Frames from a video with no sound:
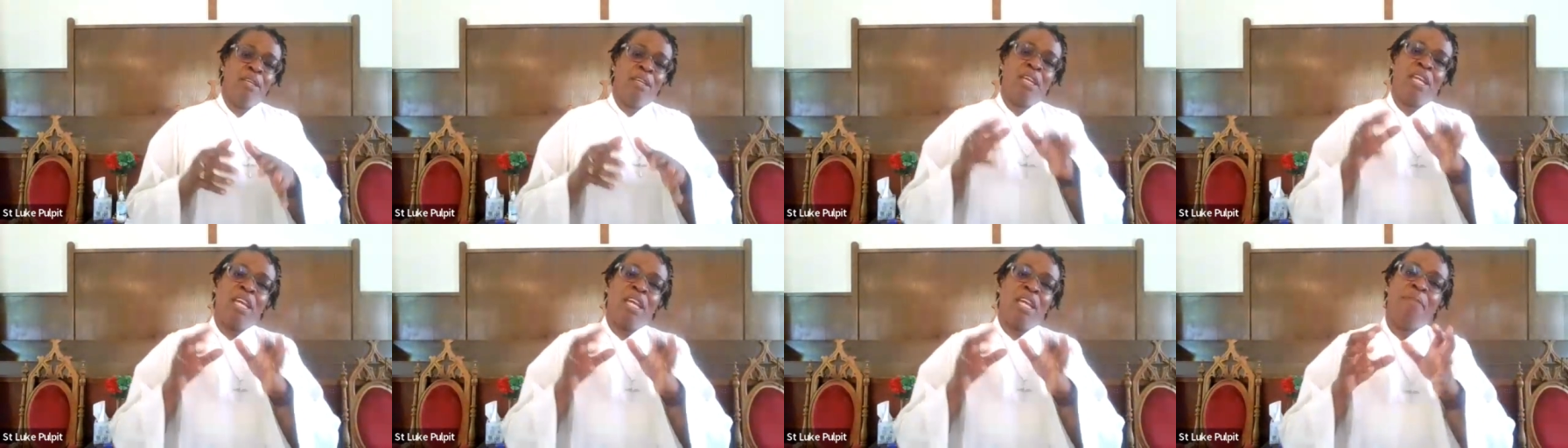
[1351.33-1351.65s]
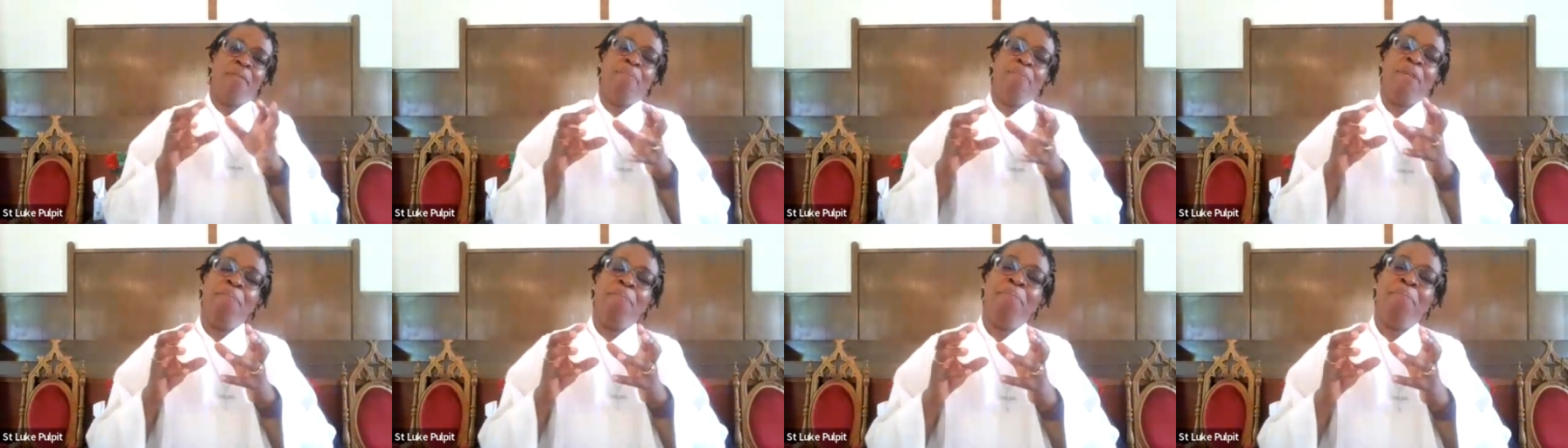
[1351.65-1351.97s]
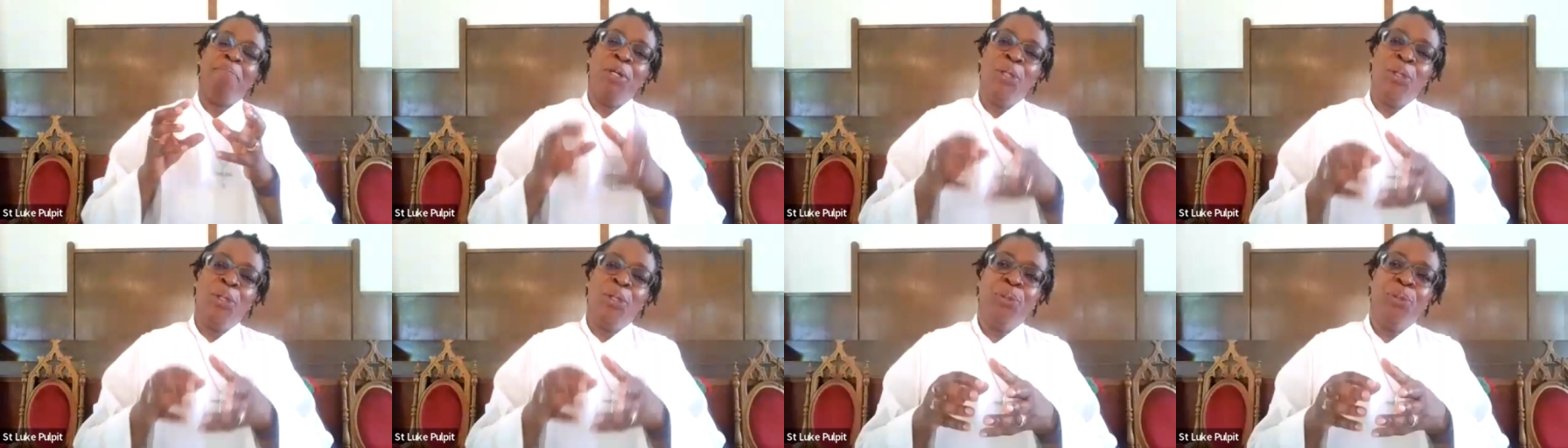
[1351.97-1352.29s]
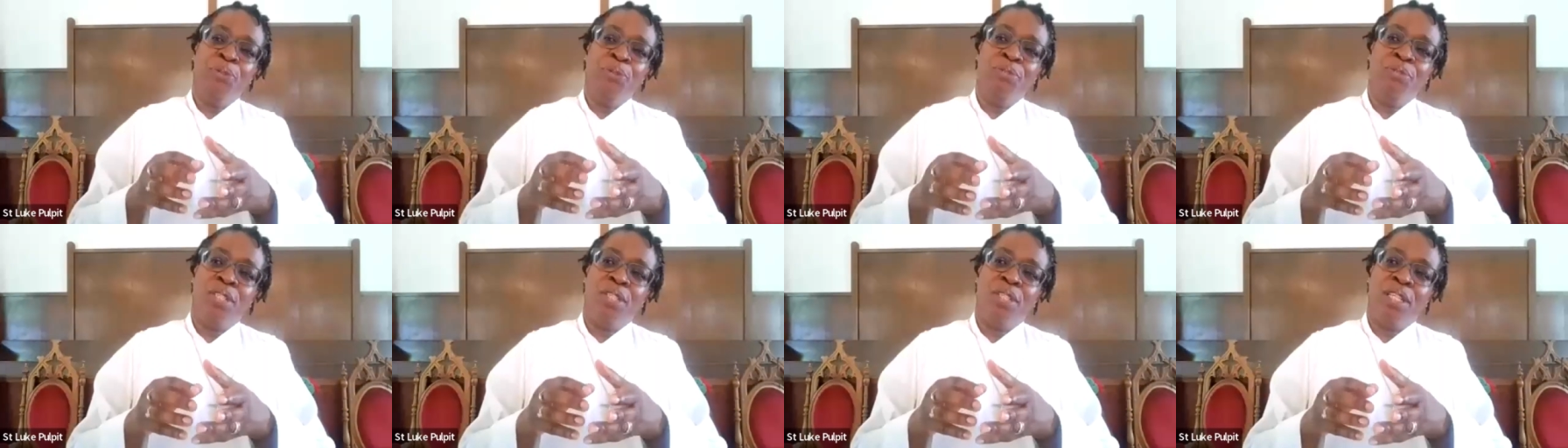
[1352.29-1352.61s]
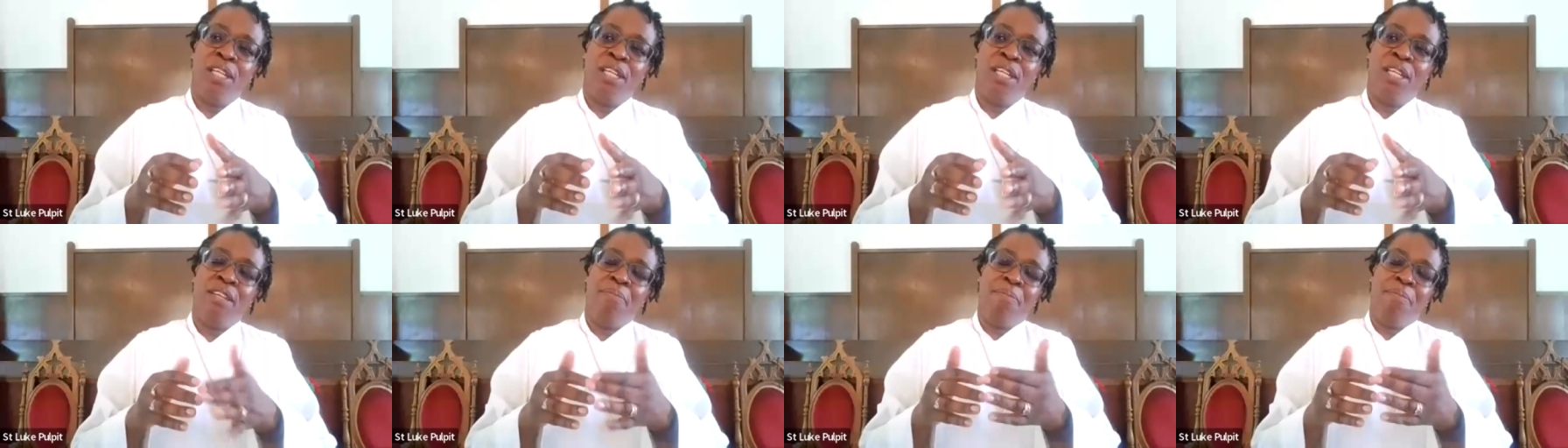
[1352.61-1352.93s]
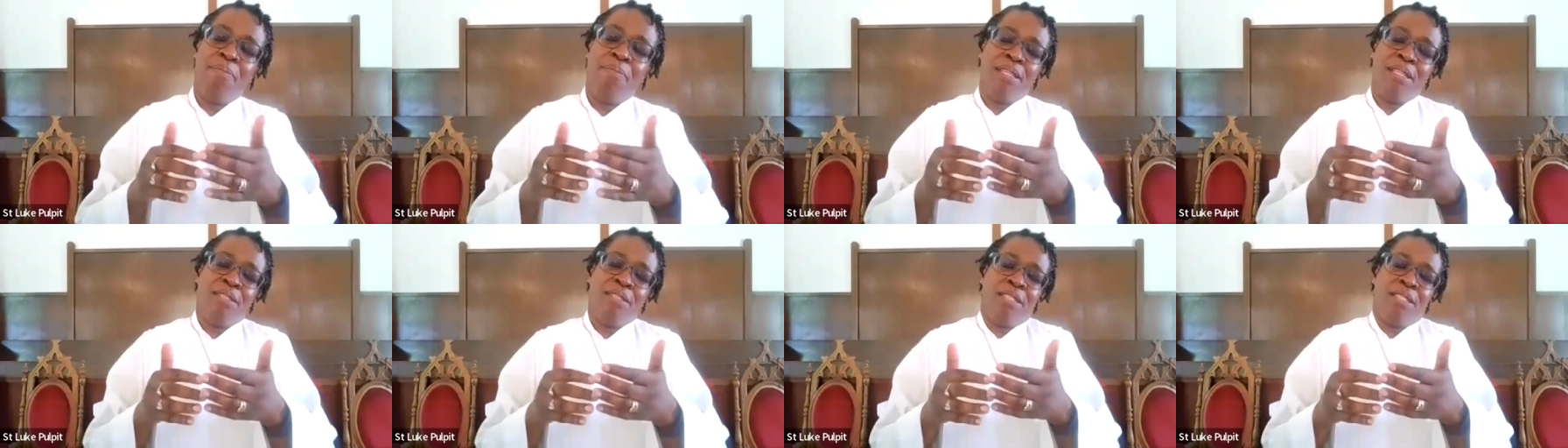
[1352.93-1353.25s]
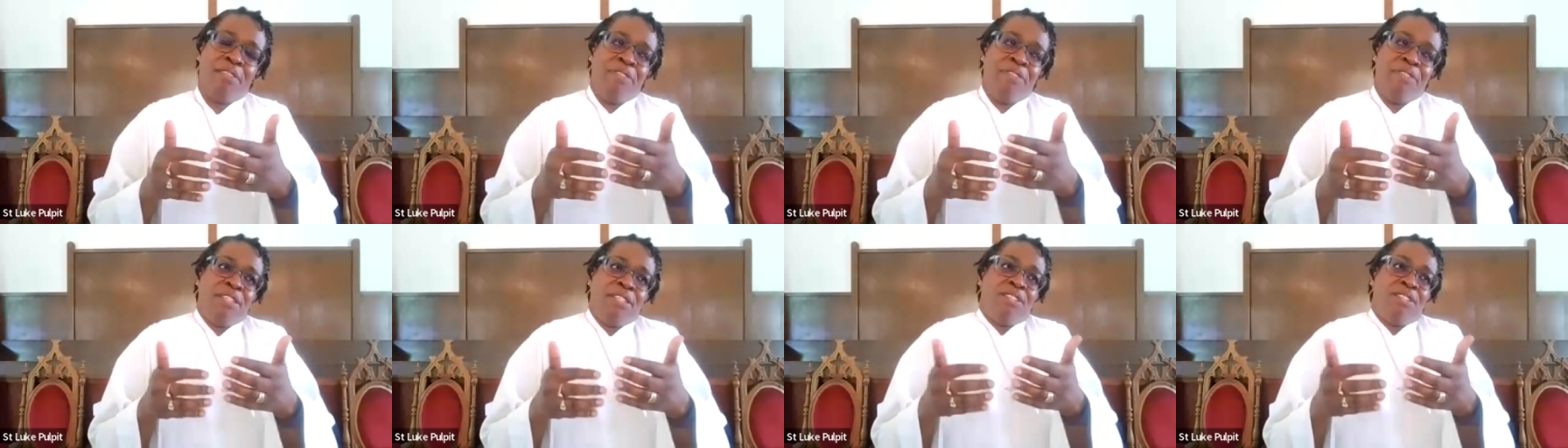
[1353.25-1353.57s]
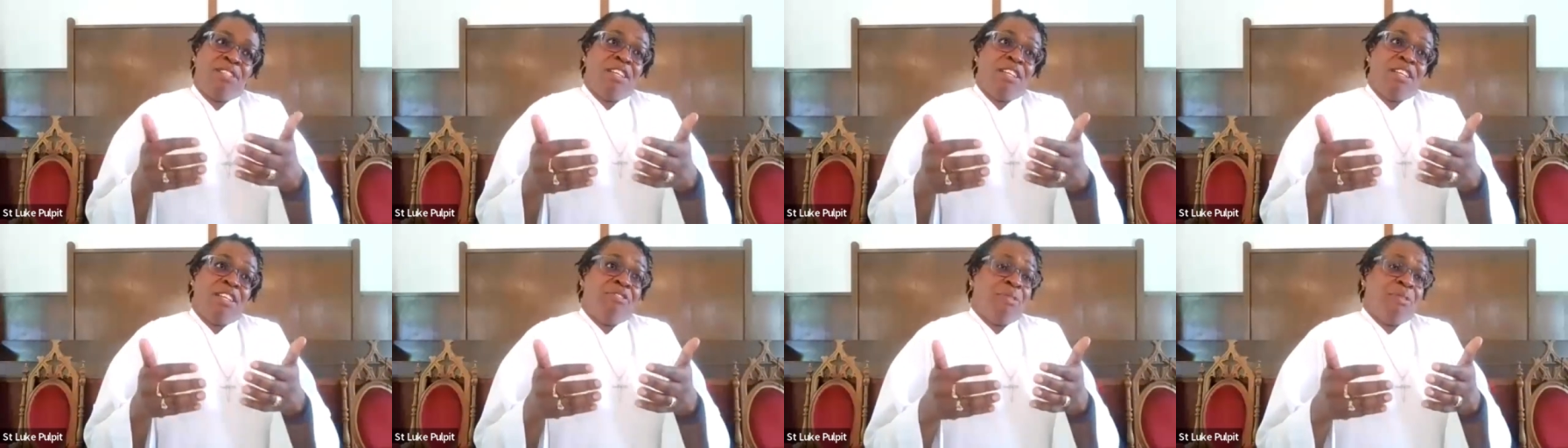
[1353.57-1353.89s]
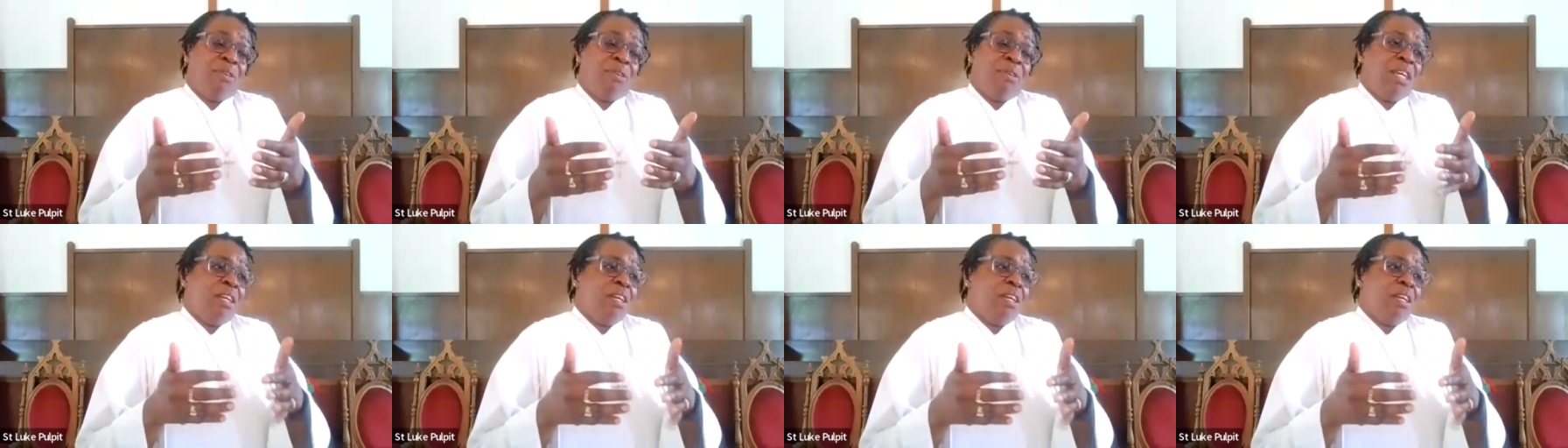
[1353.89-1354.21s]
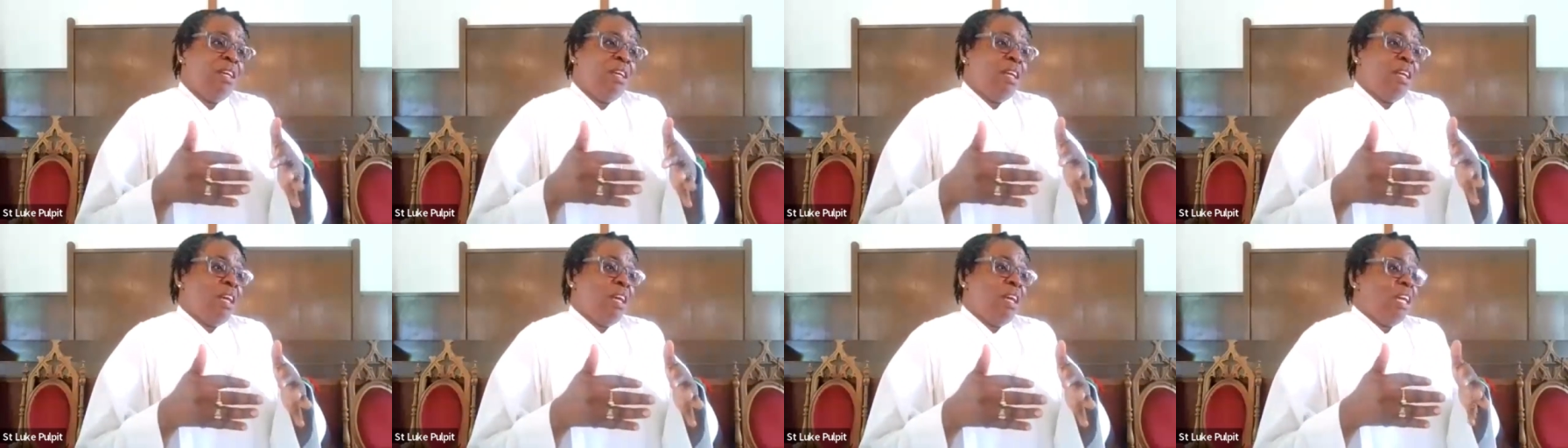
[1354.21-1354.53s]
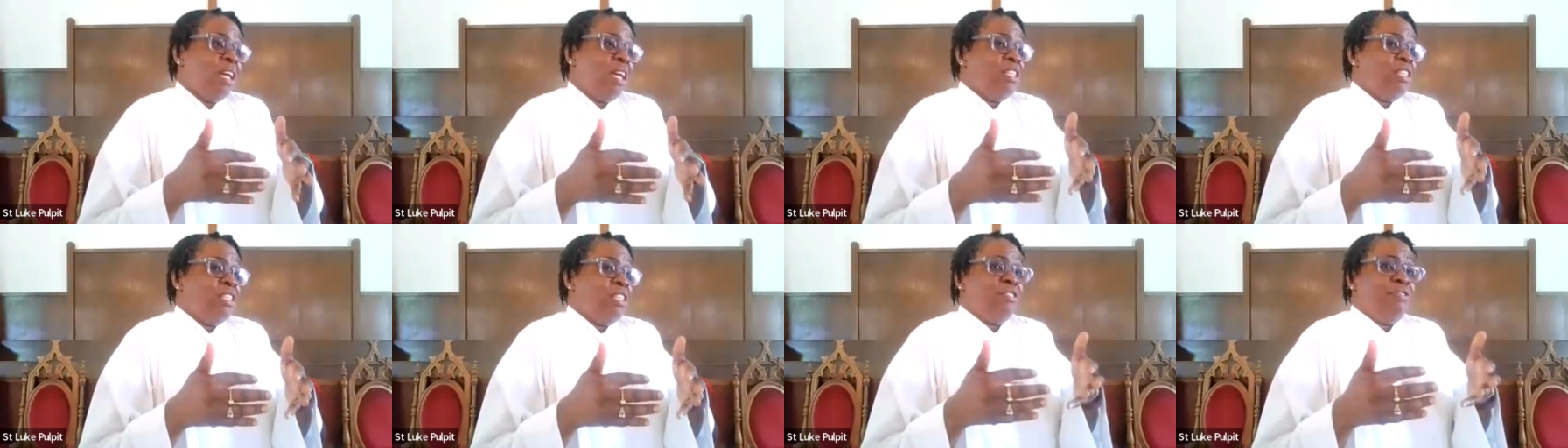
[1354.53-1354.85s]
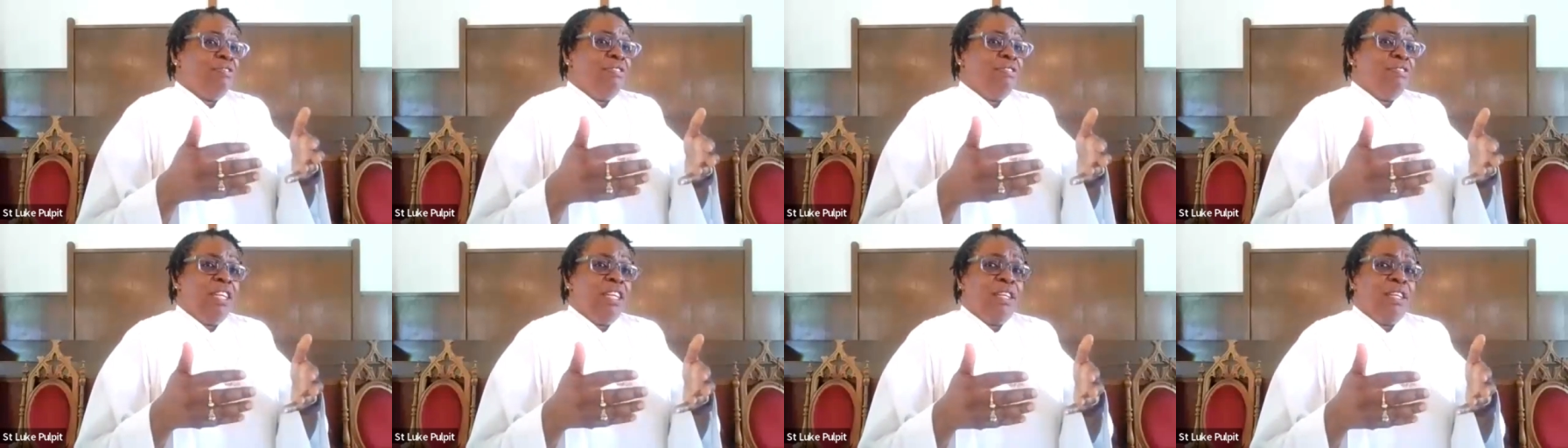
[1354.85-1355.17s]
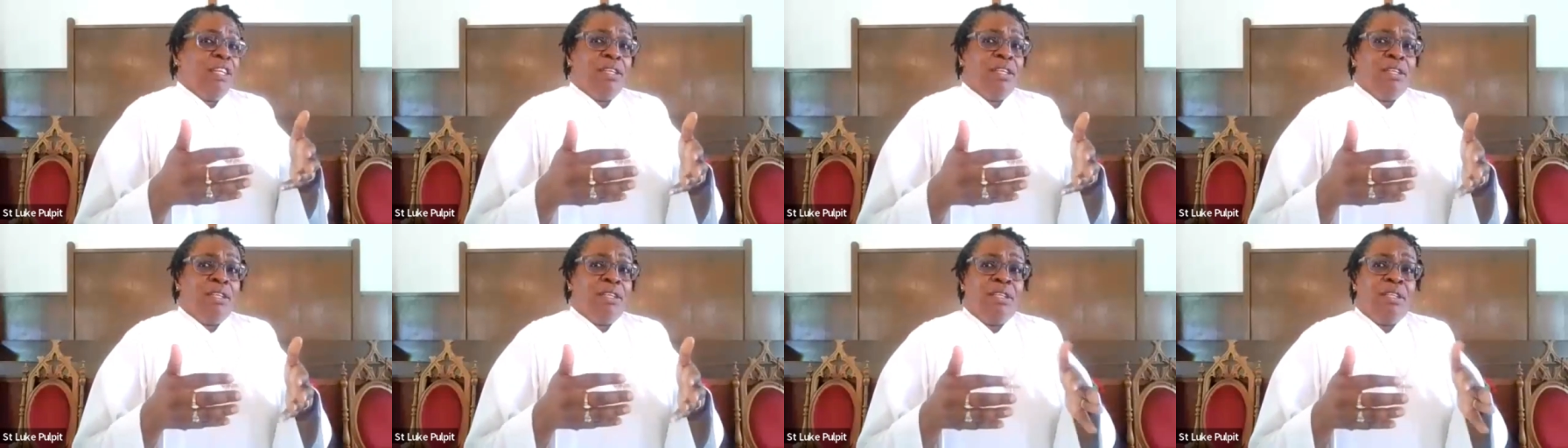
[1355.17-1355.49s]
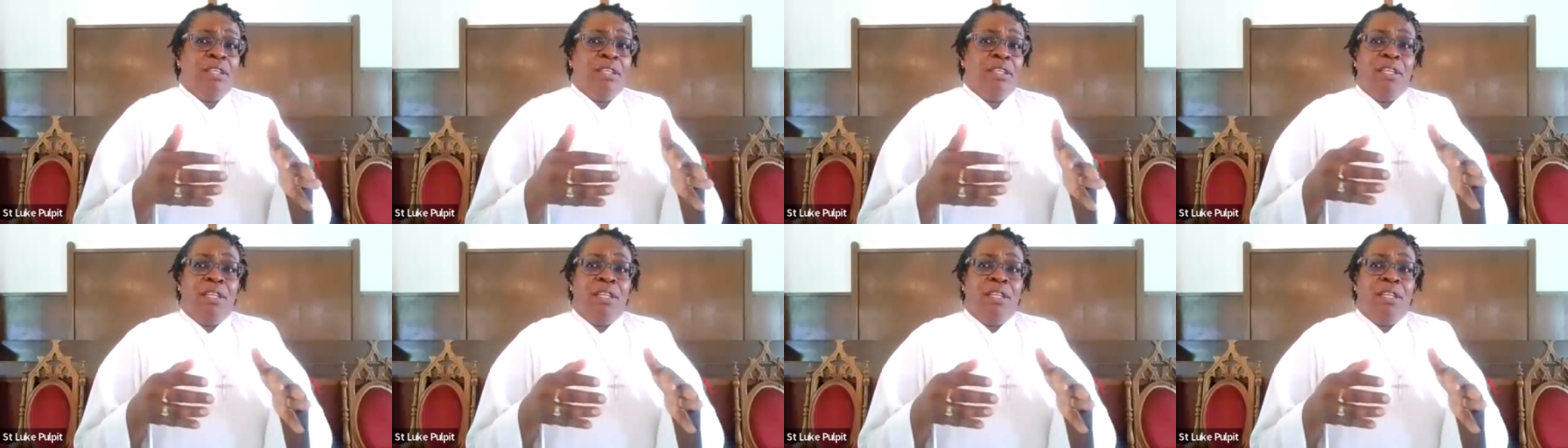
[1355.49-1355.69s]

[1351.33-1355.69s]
can be moved in the midst of his suffering and his fear